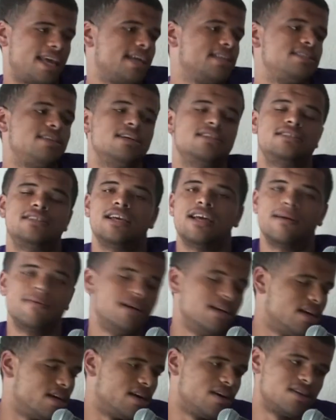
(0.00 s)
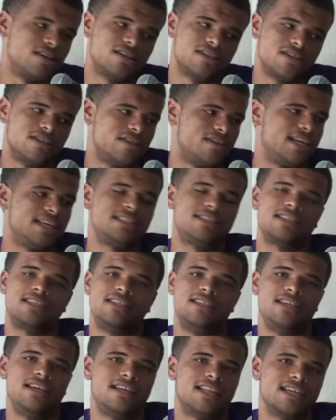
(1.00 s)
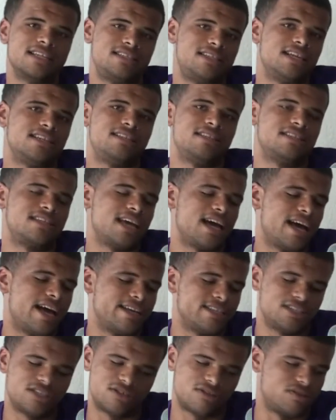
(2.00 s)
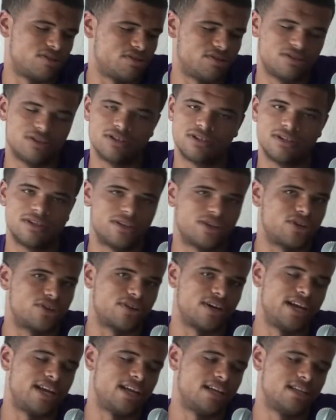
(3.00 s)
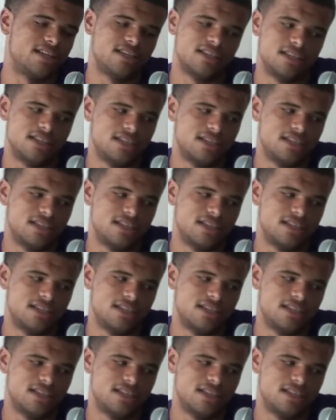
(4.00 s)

Can't touch them. Oh, no. That's the king. That's his guys. It's no. They're great.